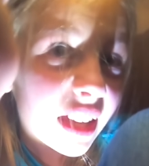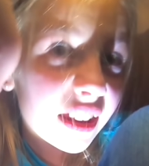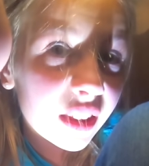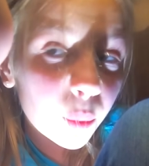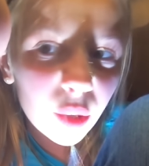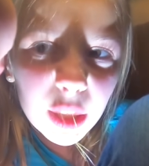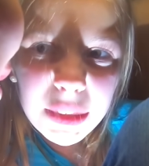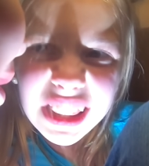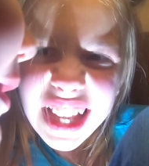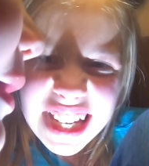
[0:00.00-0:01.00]
I think we're gonna
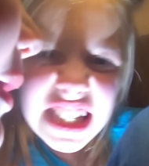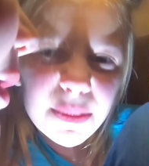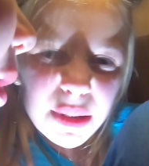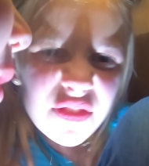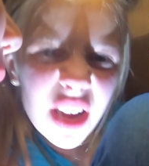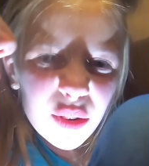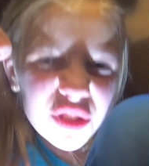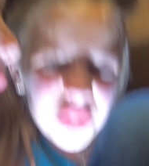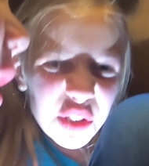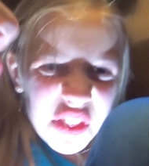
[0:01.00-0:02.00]
be the last to be found,
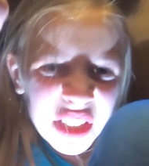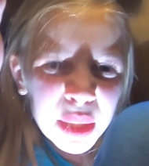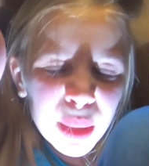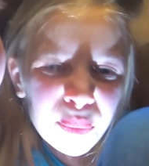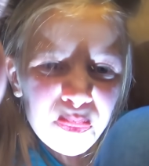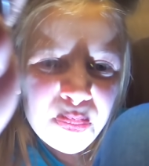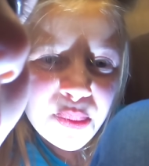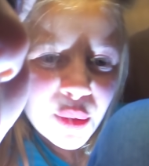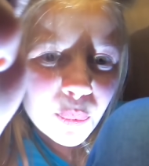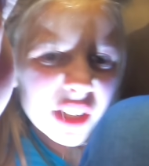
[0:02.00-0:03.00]
don't you think?
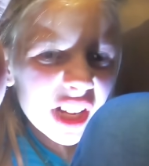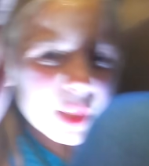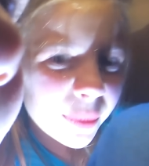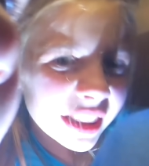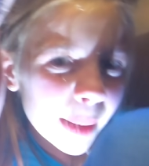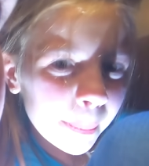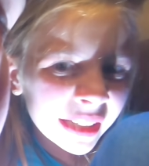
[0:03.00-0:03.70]
Yeah, You gotta win that